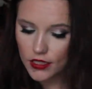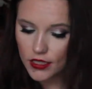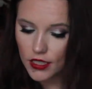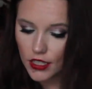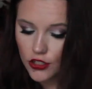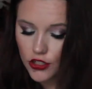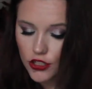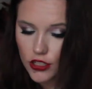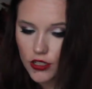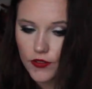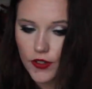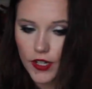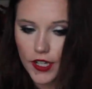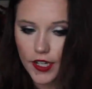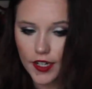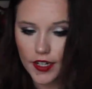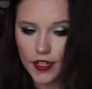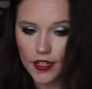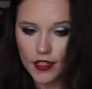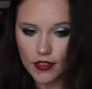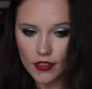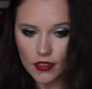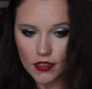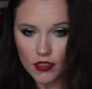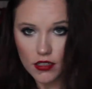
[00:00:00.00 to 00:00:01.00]
a section of
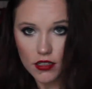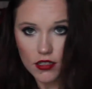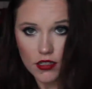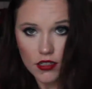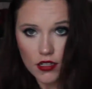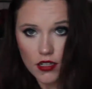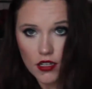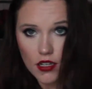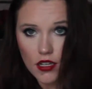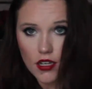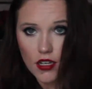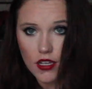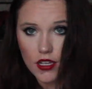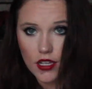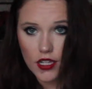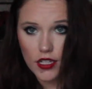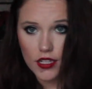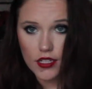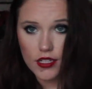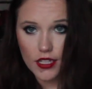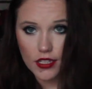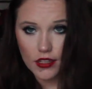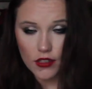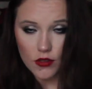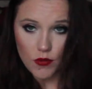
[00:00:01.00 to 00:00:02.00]
hair,
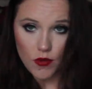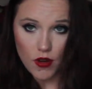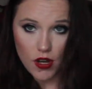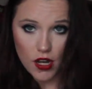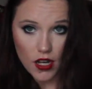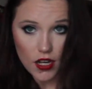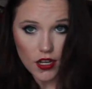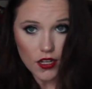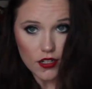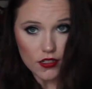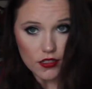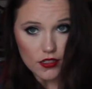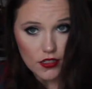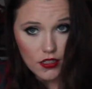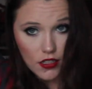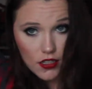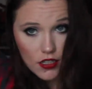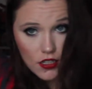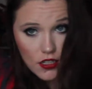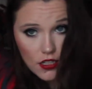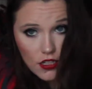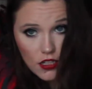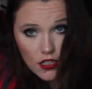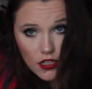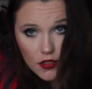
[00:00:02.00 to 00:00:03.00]
gonna take the wand,
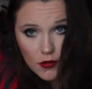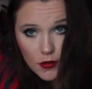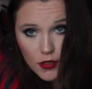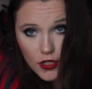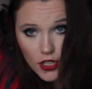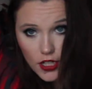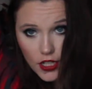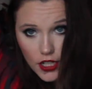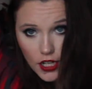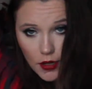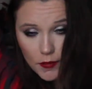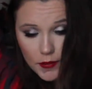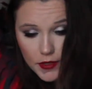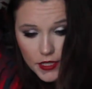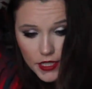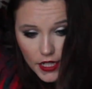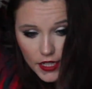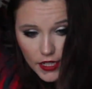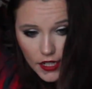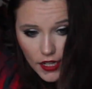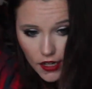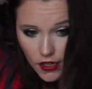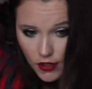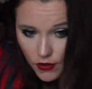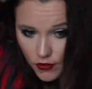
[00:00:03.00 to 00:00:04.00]
I'm gonna turn it
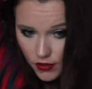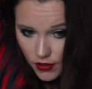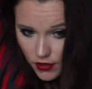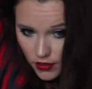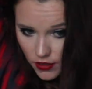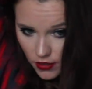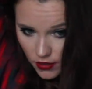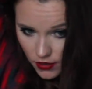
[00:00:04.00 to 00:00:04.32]
upside down,